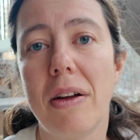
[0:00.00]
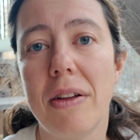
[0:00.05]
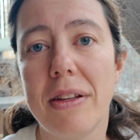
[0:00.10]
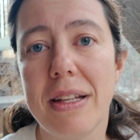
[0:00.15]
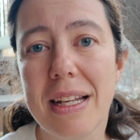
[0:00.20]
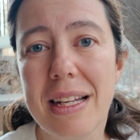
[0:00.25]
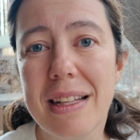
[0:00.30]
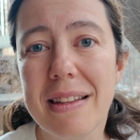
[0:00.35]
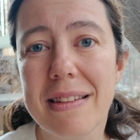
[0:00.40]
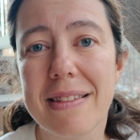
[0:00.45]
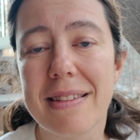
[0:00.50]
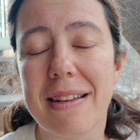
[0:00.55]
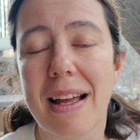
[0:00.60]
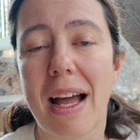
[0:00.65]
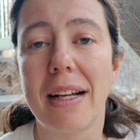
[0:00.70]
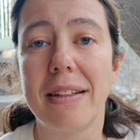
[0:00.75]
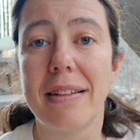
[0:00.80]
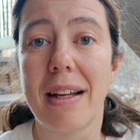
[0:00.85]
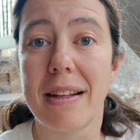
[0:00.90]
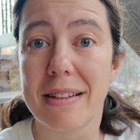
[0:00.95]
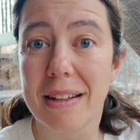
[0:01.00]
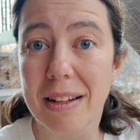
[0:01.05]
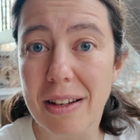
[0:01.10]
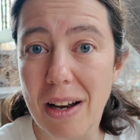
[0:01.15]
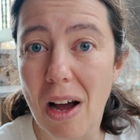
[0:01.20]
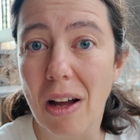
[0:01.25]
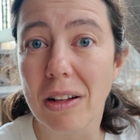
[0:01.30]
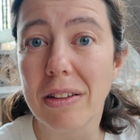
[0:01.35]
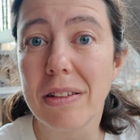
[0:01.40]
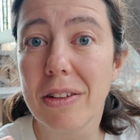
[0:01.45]
an insect that's
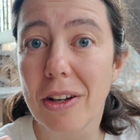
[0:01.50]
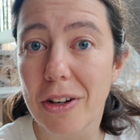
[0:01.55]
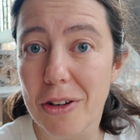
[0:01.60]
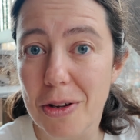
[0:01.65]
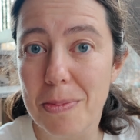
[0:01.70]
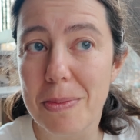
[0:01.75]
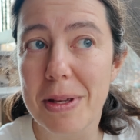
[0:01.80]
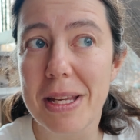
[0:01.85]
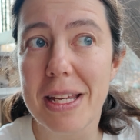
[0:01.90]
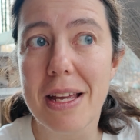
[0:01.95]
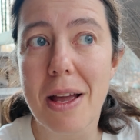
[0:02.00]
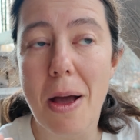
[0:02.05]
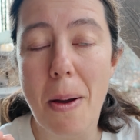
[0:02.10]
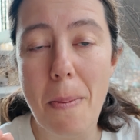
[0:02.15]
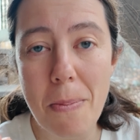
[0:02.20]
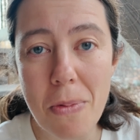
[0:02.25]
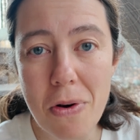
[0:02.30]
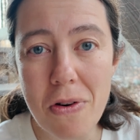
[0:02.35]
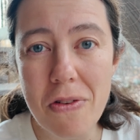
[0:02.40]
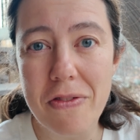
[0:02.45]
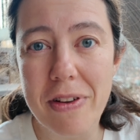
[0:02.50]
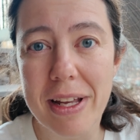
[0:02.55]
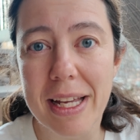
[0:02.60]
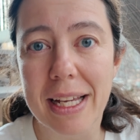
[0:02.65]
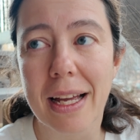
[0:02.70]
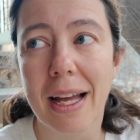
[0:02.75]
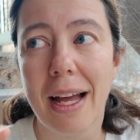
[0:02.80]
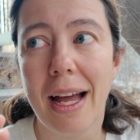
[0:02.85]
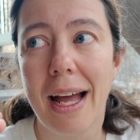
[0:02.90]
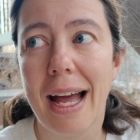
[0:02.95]
not going to be
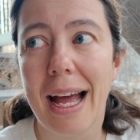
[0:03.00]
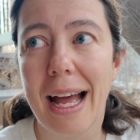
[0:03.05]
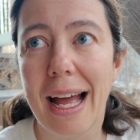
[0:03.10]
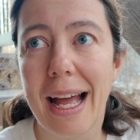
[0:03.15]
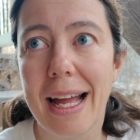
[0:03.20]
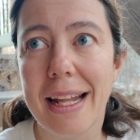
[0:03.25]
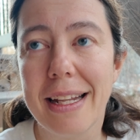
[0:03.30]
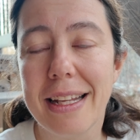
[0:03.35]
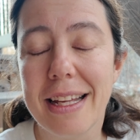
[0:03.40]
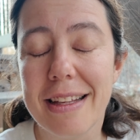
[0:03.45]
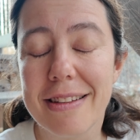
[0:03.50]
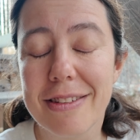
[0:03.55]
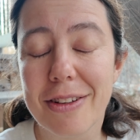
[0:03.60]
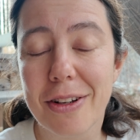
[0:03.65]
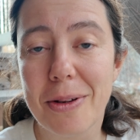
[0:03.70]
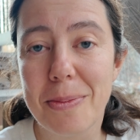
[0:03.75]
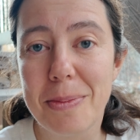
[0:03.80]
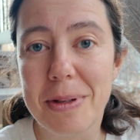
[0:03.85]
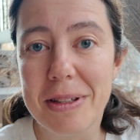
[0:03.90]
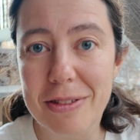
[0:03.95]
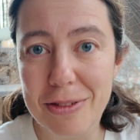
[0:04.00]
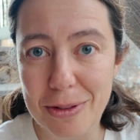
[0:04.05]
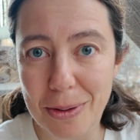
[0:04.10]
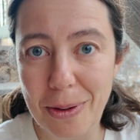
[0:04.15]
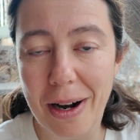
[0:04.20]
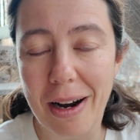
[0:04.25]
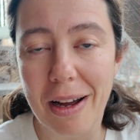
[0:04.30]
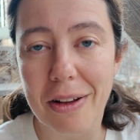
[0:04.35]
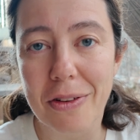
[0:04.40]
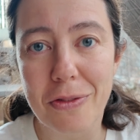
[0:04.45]
moving, and it's going to be so
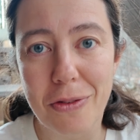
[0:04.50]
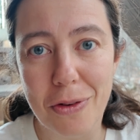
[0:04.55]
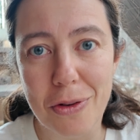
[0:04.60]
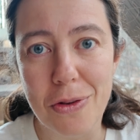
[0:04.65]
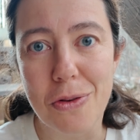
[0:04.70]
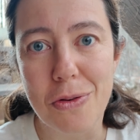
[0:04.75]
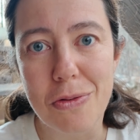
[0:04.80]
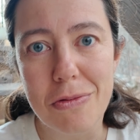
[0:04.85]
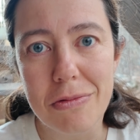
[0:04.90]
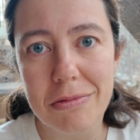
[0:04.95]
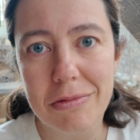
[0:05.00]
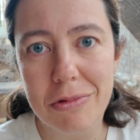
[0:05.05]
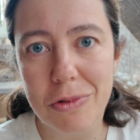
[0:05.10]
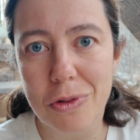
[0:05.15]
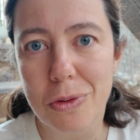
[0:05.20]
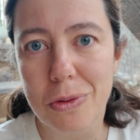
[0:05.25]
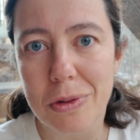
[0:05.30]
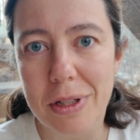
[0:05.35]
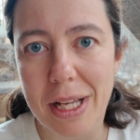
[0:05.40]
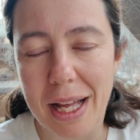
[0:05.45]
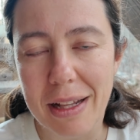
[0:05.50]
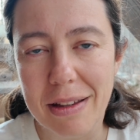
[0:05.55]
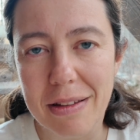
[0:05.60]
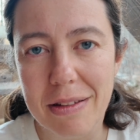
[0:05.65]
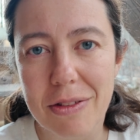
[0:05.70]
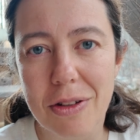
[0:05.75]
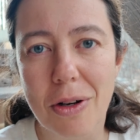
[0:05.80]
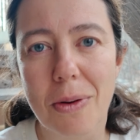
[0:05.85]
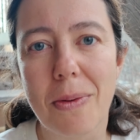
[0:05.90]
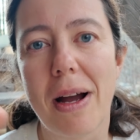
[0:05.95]
hard for you to get
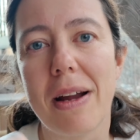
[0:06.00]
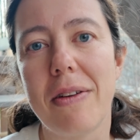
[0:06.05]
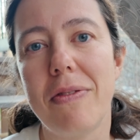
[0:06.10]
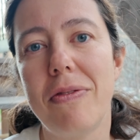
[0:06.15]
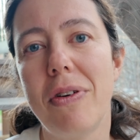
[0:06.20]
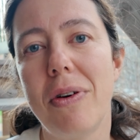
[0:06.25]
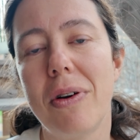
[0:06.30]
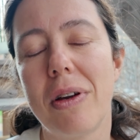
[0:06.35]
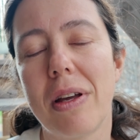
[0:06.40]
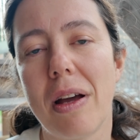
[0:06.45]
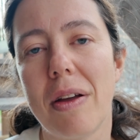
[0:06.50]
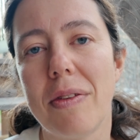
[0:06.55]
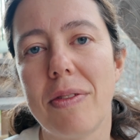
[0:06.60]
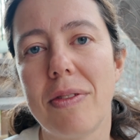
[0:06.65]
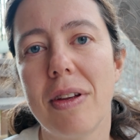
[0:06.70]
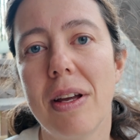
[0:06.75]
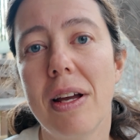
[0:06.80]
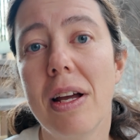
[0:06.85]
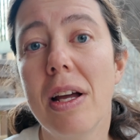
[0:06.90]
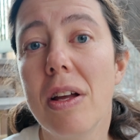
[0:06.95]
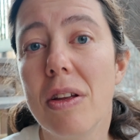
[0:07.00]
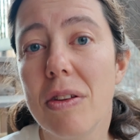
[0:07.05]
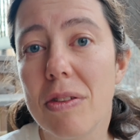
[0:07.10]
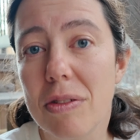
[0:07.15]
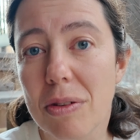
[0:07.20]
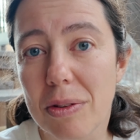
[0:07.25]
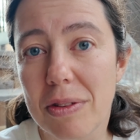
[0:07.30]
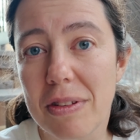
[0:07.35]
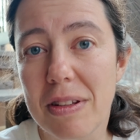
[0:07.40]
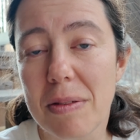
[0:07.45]
the right focus.
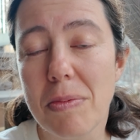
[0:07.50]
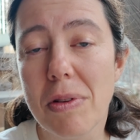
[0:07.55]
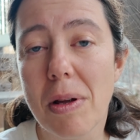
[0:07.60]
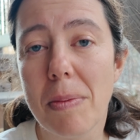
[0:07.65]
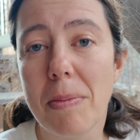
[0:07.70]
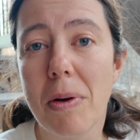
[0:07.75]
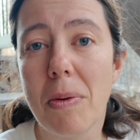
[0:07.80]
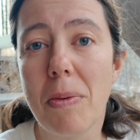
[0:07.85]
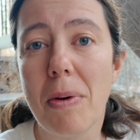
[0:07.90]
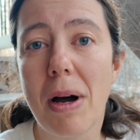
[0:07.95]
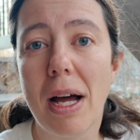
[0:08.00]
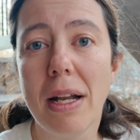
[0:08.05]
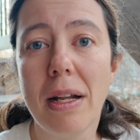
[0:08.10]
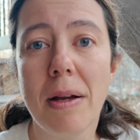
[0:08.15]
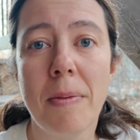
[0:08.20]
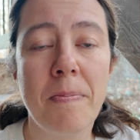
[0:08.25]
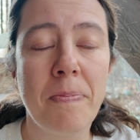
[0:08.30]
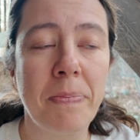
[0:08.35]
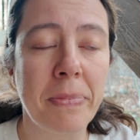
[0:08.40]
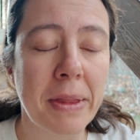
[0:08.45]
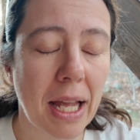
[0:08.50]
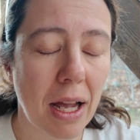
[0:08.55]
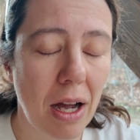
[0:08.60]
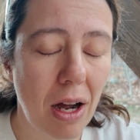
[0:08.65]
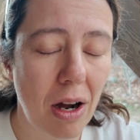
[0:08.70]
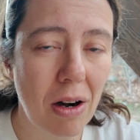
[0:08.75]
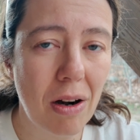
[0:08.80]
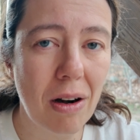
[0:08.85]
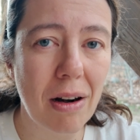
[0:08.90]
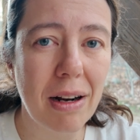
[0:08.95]
So tip number 1,
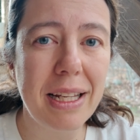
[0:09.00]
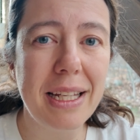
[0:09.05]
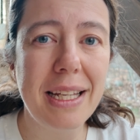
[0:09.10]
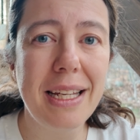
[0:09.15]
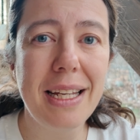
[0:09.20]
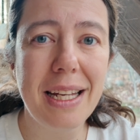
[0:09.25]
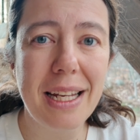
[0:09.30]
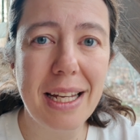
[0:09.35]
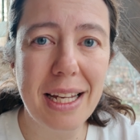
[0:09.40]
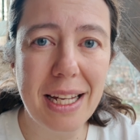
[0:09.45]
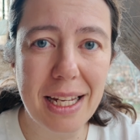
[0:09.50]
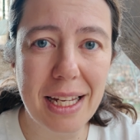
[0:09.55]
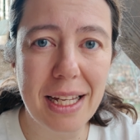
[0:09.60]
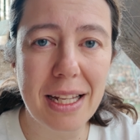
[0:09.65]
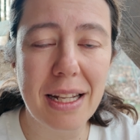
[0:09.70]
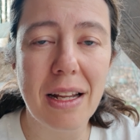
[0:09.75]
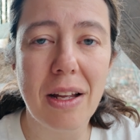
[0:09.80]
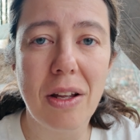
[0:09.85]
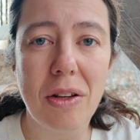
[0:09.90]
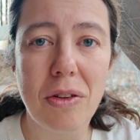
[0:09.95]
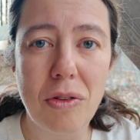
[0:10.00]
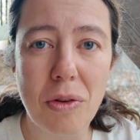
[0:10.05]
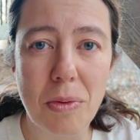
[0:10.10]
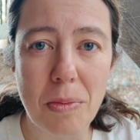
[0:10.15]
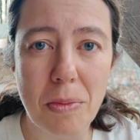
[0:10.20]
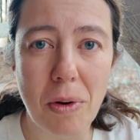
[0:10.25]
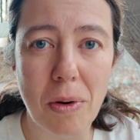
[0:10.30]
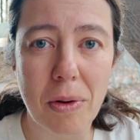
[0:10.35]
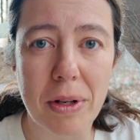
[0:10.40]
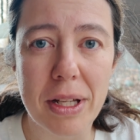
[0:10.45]
early in the
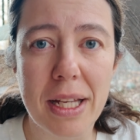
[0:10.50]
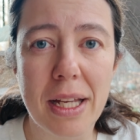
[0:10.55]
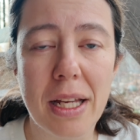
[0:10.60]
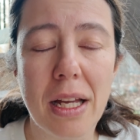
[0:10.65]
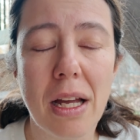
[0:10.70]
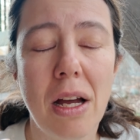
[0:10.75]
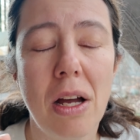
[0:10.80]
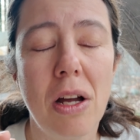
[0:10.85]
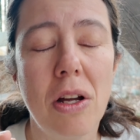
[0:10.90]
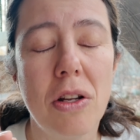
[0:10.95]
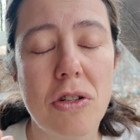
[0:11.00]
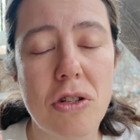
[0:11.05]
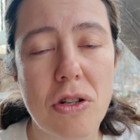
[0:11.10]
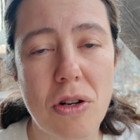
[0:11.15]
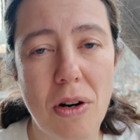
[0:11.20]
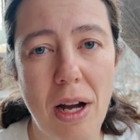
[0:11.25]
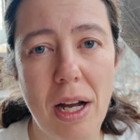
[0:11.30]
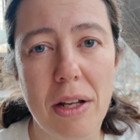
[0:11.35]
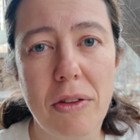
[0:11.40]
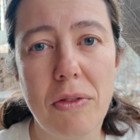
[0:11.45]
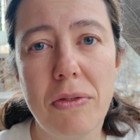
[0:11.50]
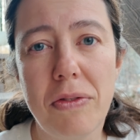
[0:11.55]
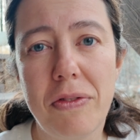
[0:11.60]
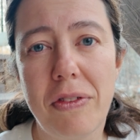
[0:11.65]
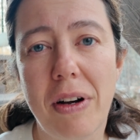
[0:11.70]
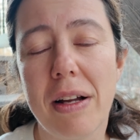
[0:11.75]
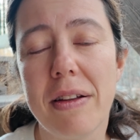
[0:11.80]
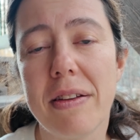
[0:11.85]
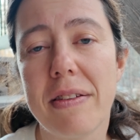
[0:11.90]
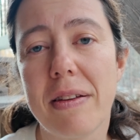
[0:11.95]
morning, try to
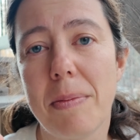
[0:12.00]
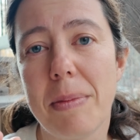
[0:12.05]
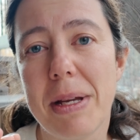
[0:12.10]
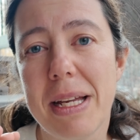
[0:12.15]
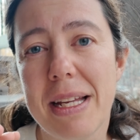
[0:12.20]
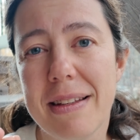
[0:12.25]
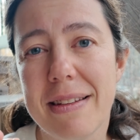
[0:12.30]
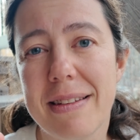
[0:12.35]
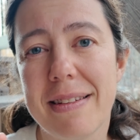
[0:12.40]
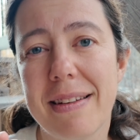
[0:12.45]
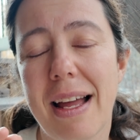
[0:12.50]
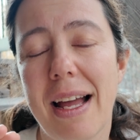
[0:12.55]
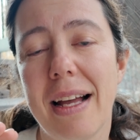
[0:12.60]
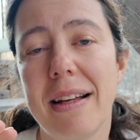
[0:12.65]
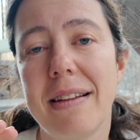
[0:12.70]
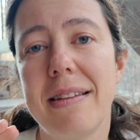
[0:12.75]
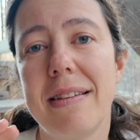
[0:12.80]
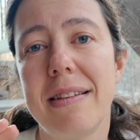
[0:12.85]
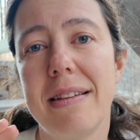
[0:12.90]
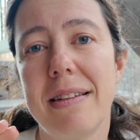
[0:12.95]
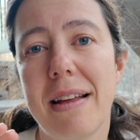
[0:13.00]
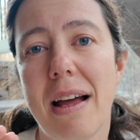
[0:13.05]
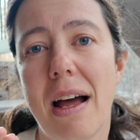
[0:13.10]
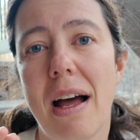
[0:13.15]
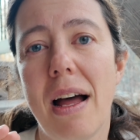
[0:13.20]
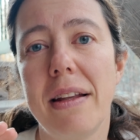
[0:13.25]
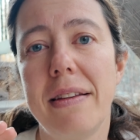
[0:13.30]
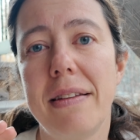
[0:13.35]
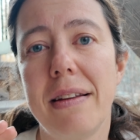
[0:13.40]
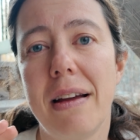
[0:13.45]
find some insects
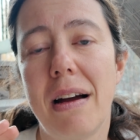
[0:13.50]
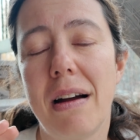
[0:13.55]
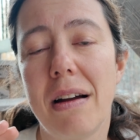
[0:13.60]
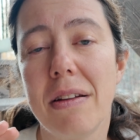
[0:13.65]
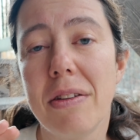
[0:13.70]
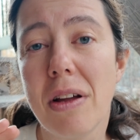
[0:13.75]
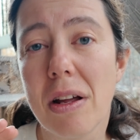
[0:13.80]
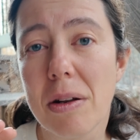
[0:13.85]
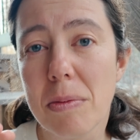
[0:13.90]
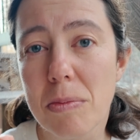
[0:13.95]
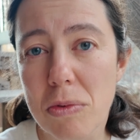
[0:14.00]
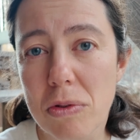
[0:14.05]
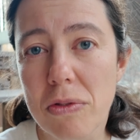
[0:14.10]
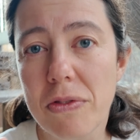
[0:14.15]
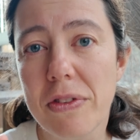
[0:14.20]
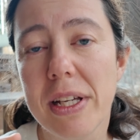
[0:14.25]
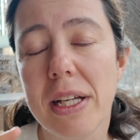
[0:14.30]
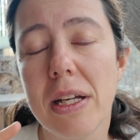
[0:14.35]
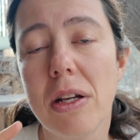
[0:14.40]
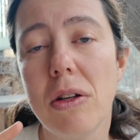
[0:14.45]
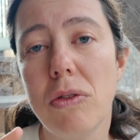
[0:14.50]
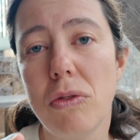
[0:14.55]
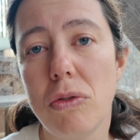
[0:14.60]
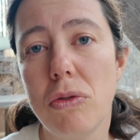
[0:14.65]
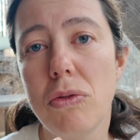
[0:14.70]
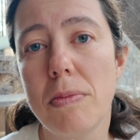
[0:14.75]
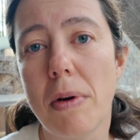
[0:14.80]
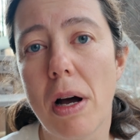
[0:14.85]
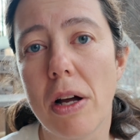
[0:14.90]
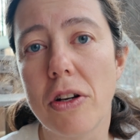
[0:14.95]
that are not moving
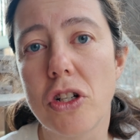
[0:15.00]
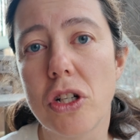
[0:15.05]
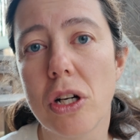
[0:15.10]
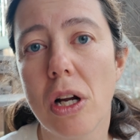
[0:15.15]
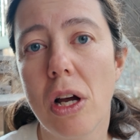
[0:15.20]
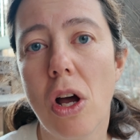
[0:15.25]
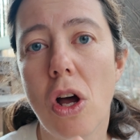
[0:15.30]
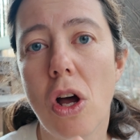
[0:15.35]
too much.